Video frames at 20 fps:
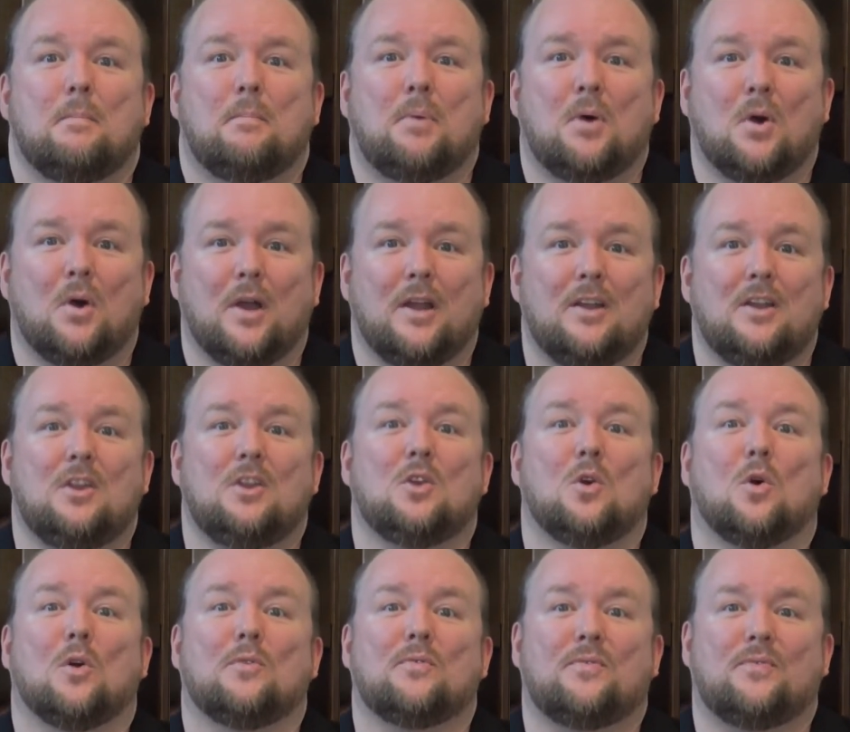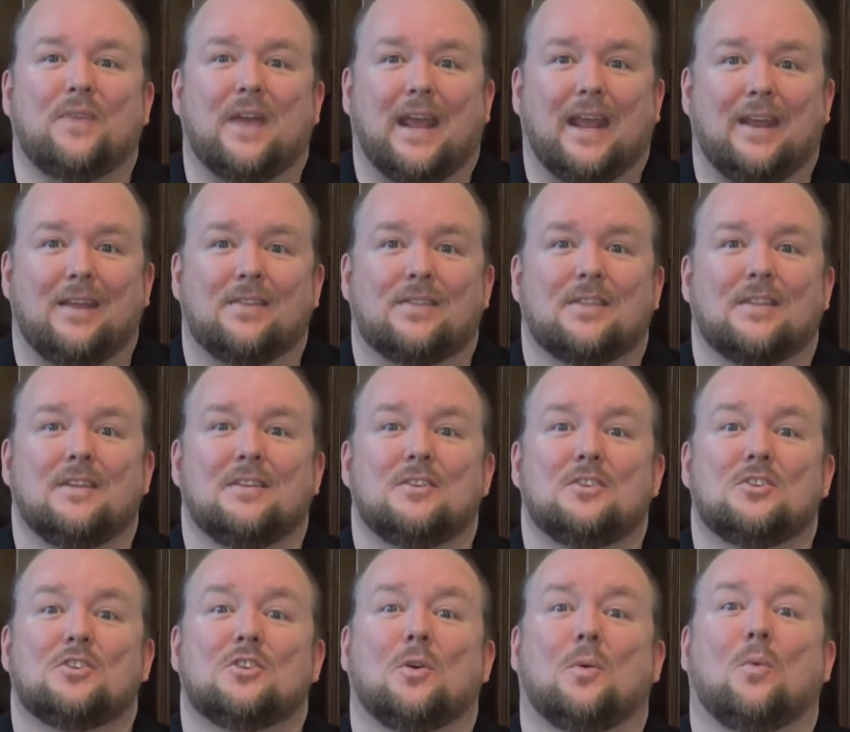Put your faith
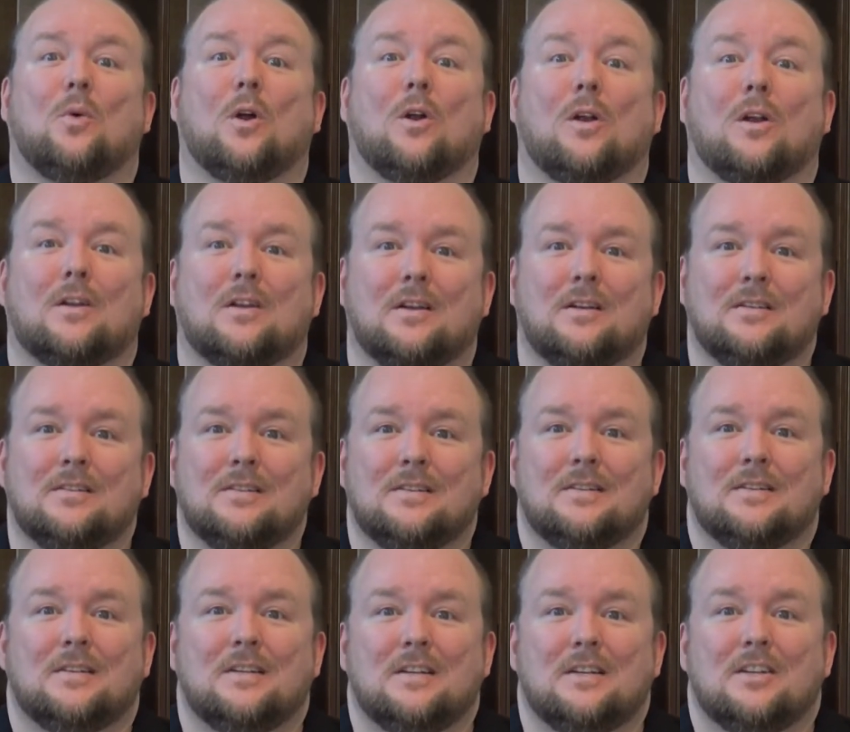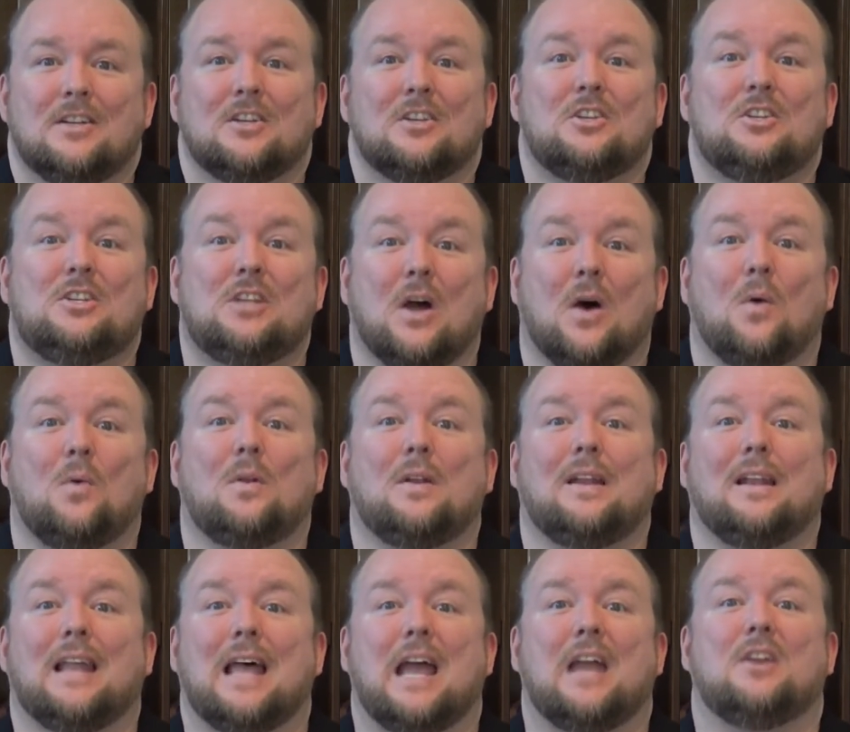to work. Don't
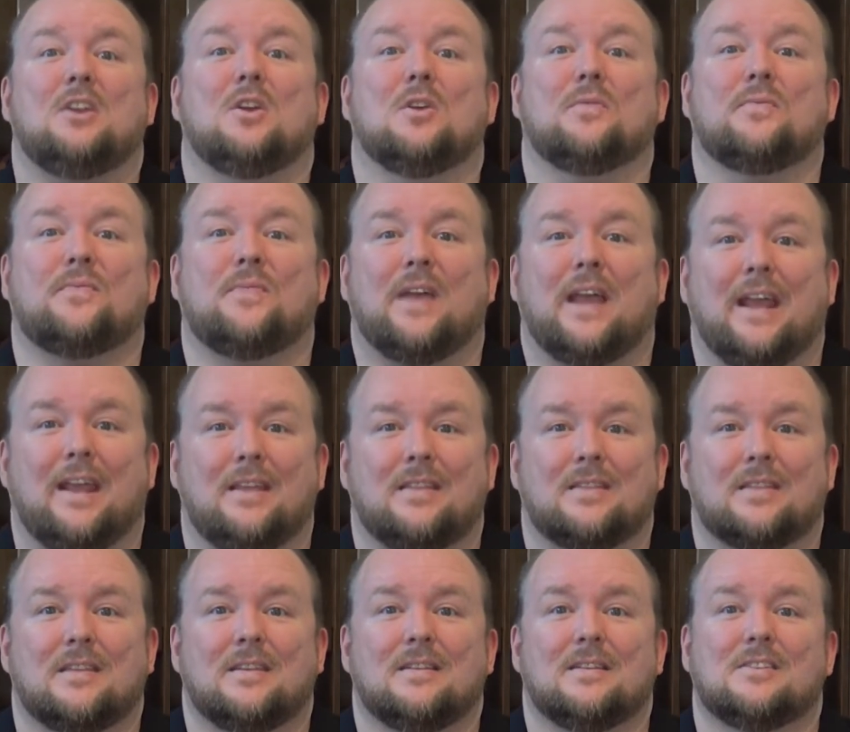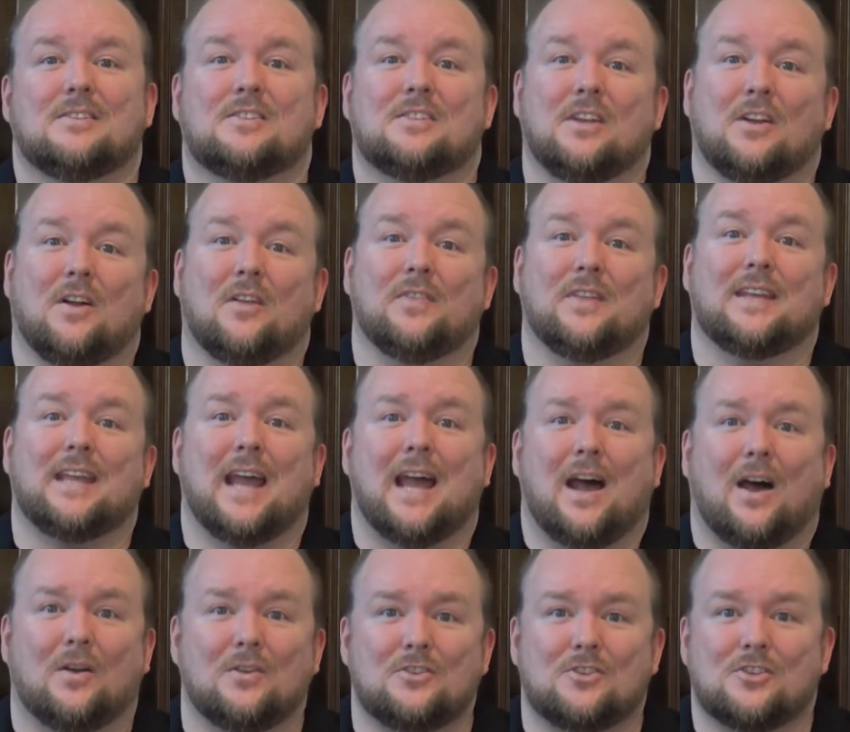let your faith sit on the
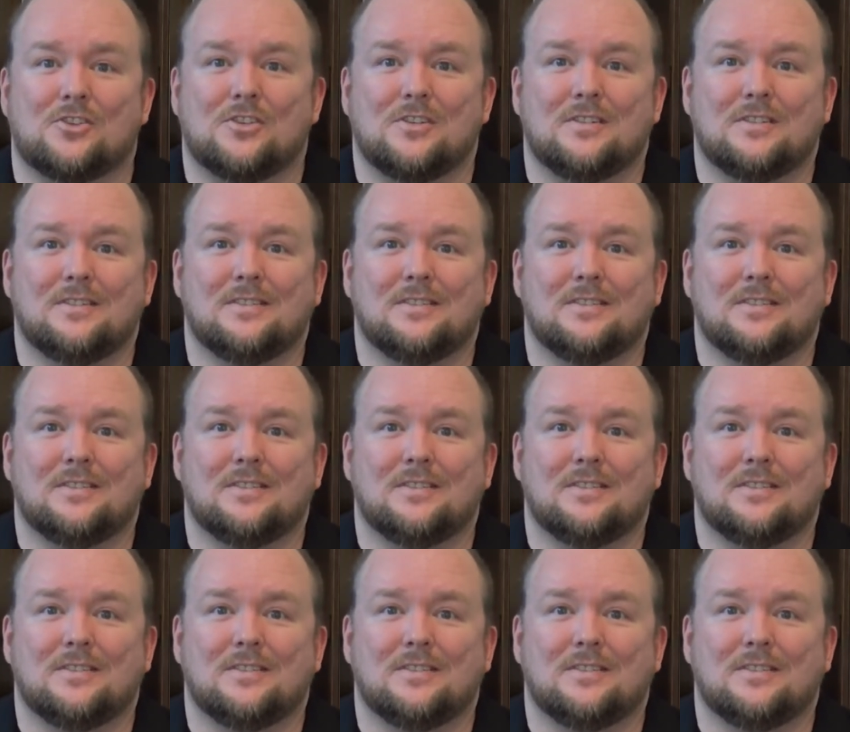couch.